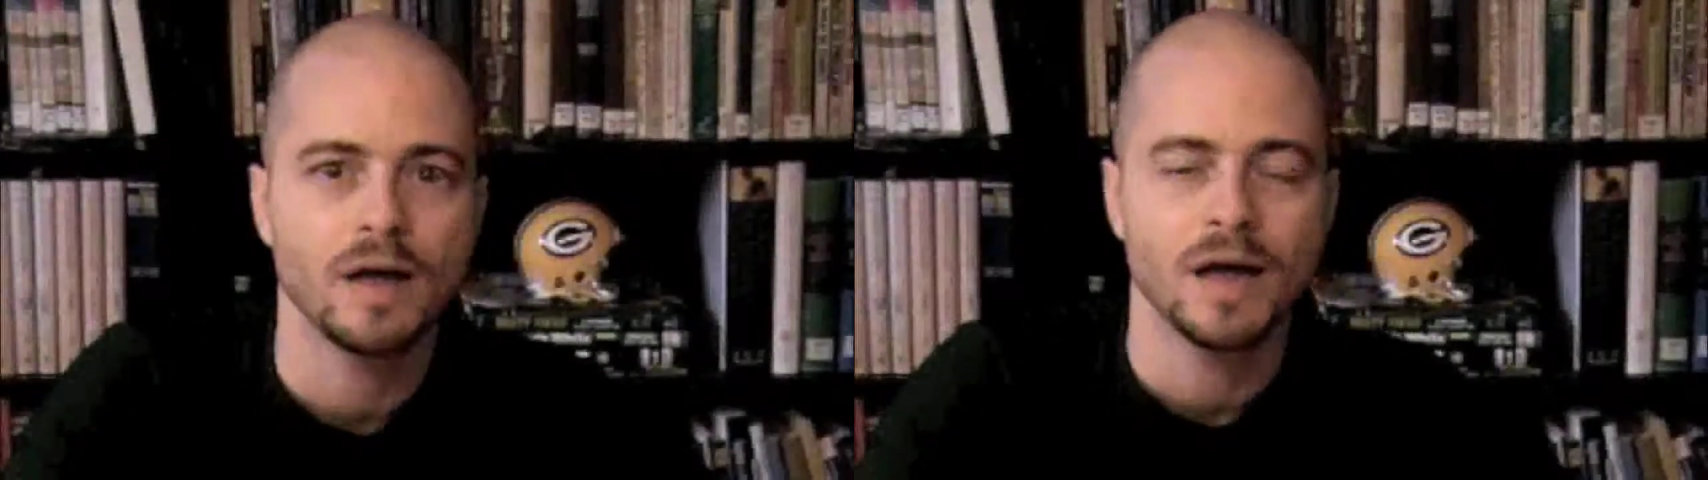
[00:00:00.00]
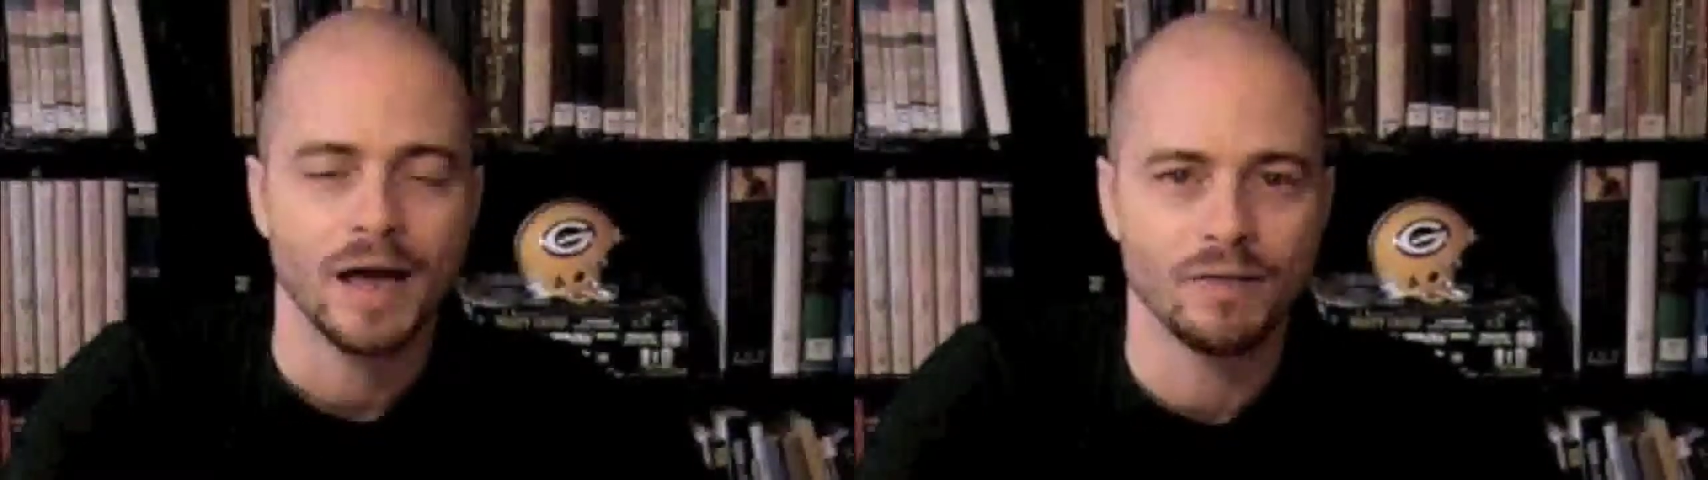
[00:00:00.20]

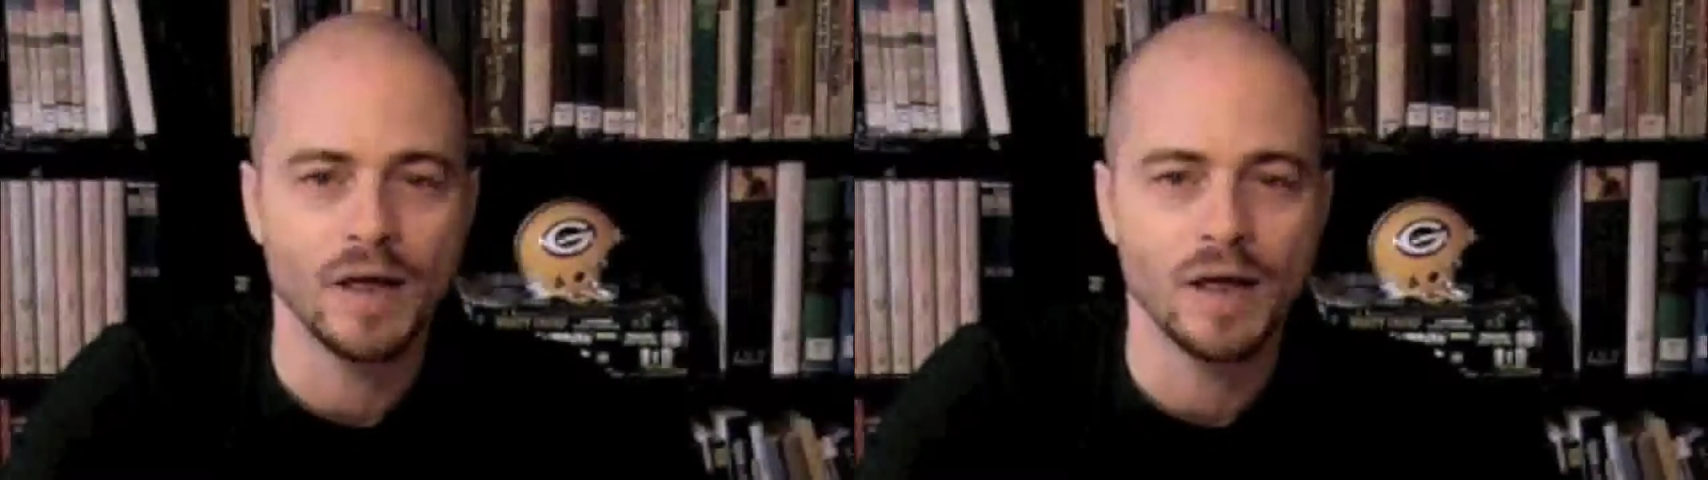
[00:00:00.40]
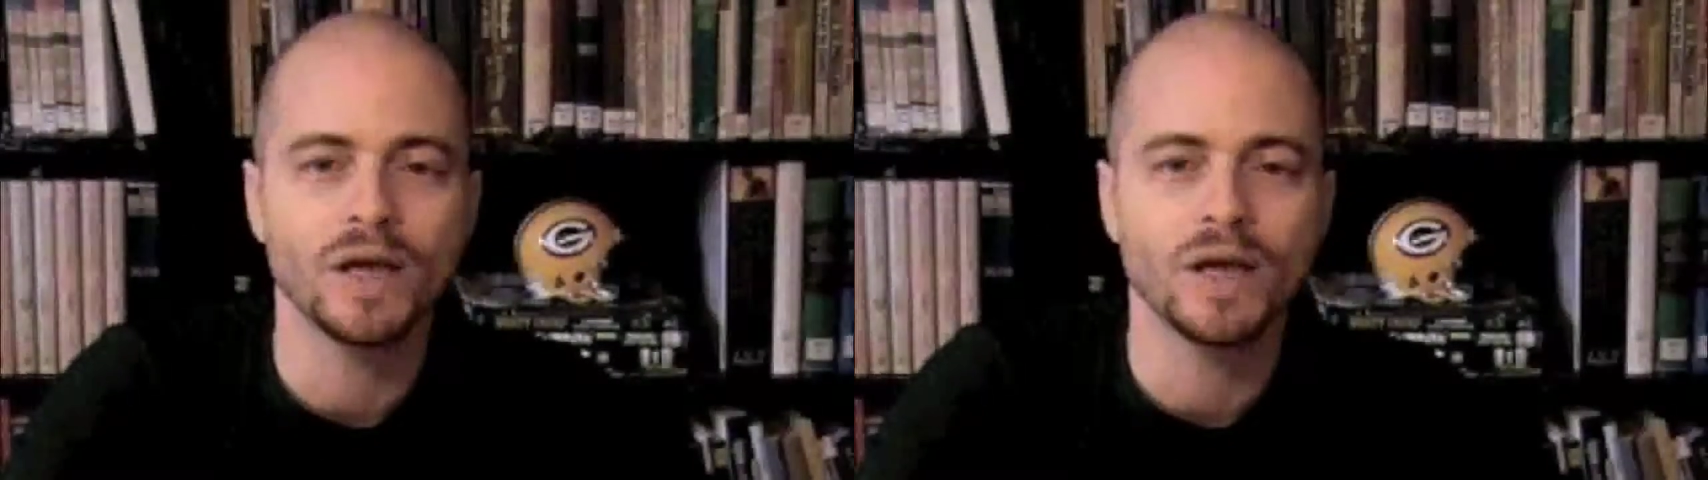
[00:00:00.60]
And
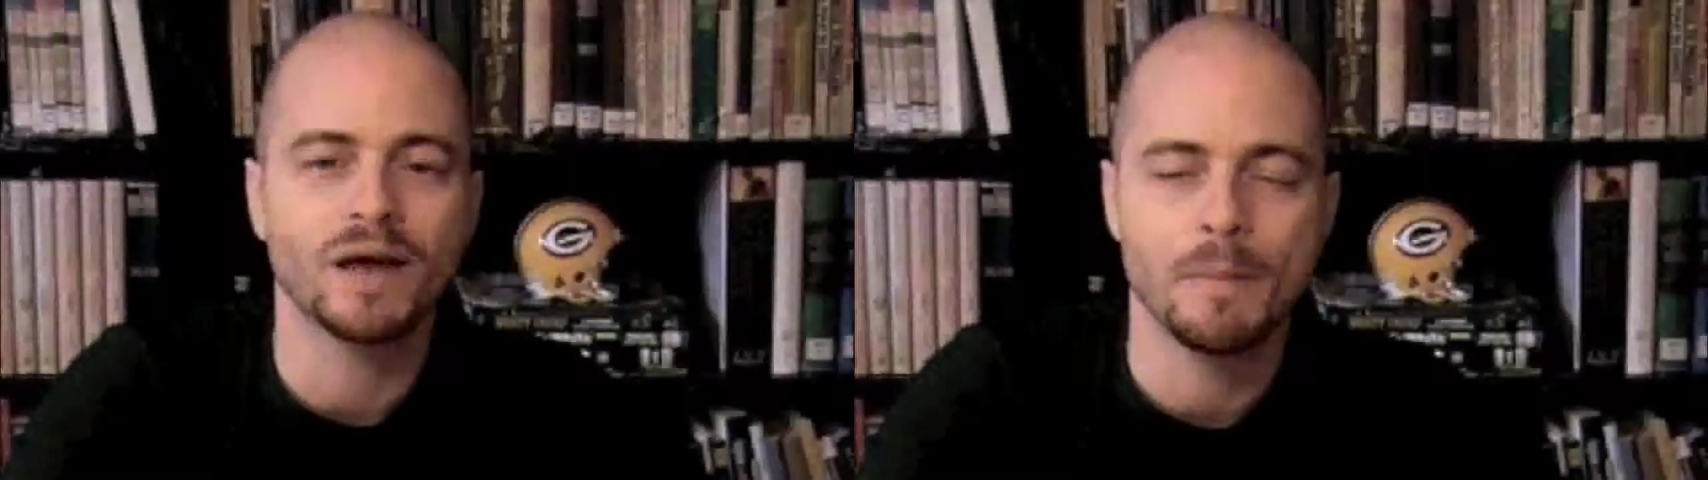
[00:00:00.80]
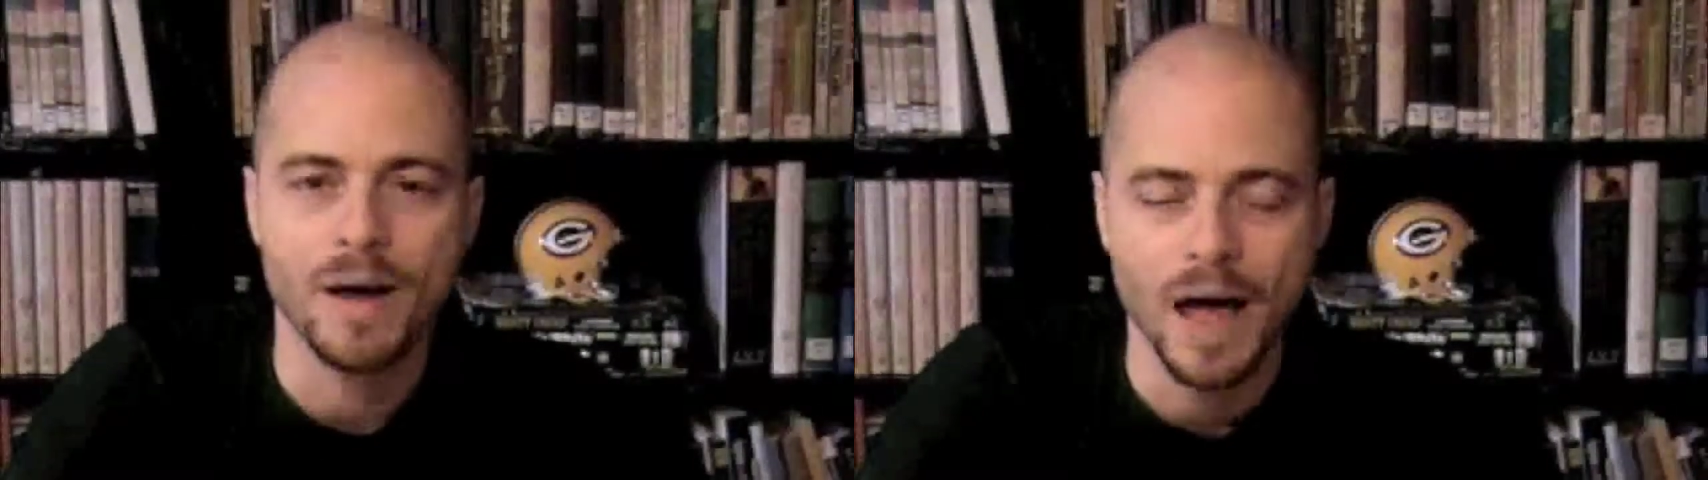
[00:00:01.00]
then we
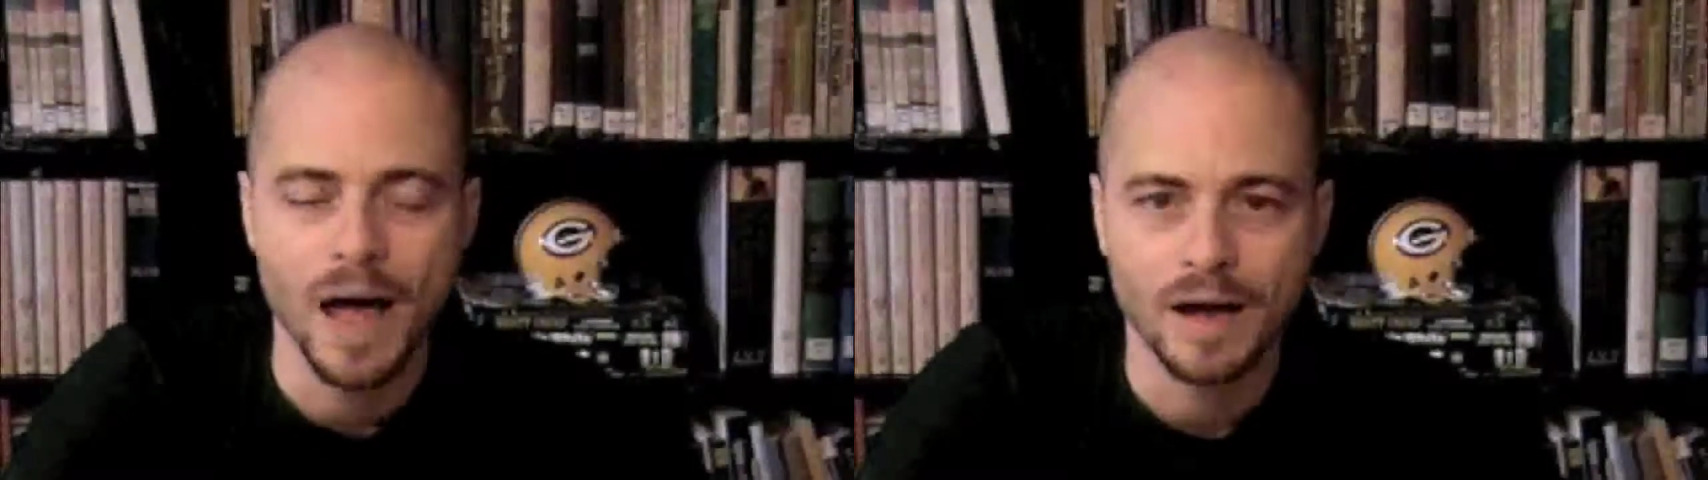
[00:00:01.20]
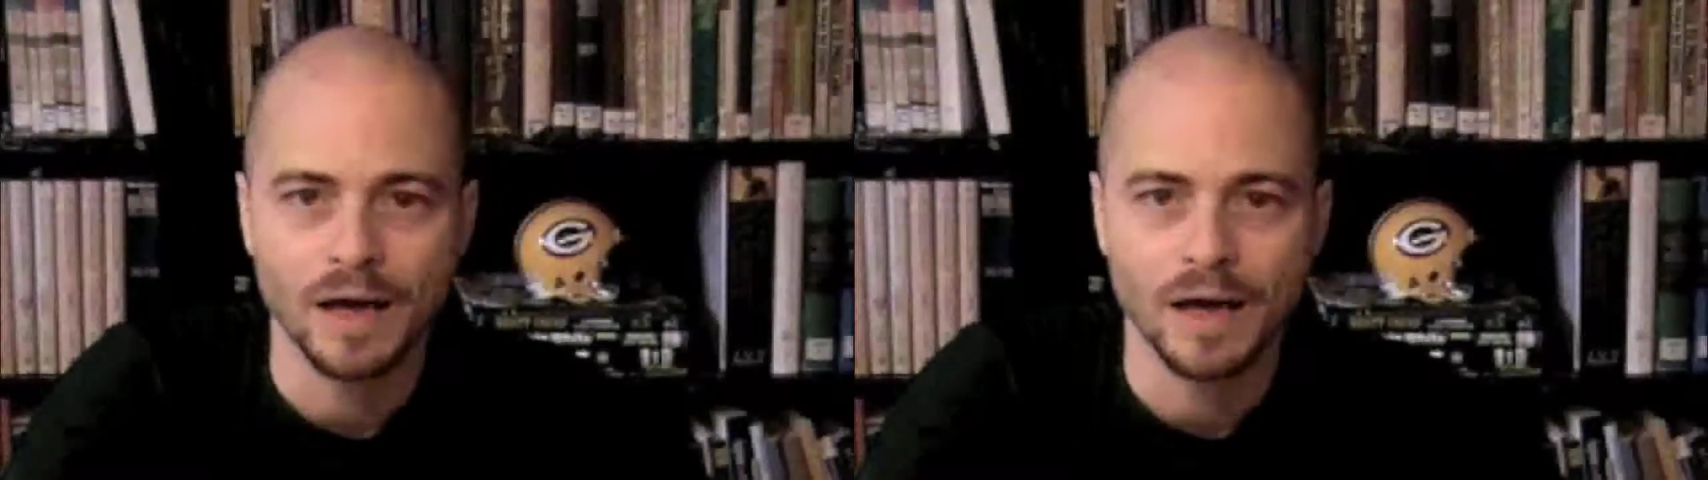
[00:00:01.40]
come back